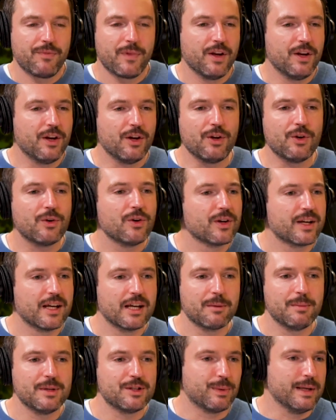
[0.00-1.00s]
you're looking
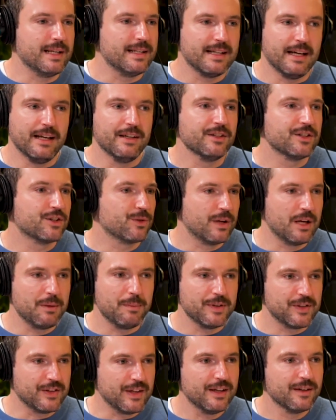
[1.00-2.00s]
at between 10 to
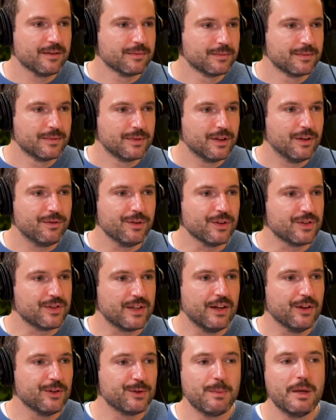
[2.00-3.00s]
20% of your
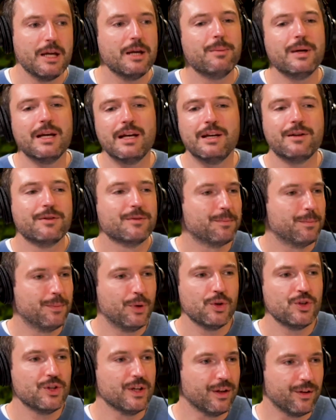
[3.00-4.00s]
sales, maybe
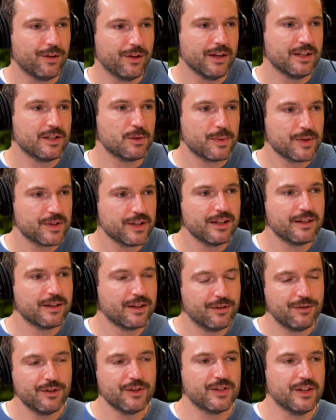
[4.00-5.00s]
pushing 30%
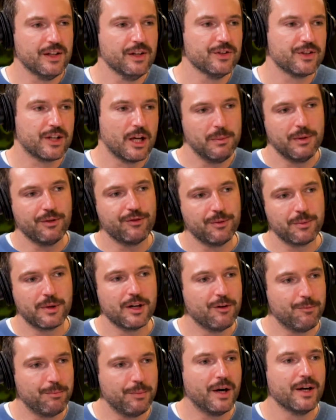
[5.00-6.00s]
of your sales coming from
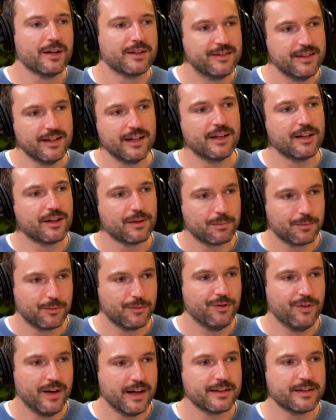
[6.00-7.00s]
kind of marketing
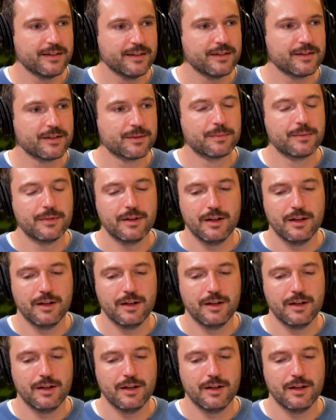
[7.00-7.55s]
factors